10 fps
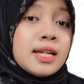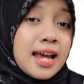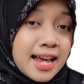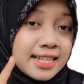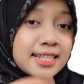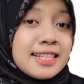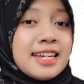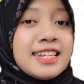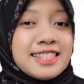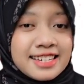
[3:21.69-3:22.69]
Yes, the
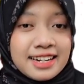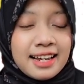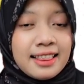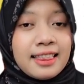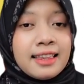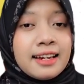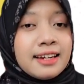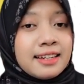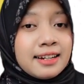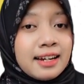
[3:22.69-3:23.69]
internet. The
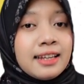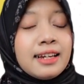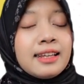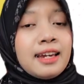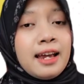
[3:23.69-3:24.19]
internet it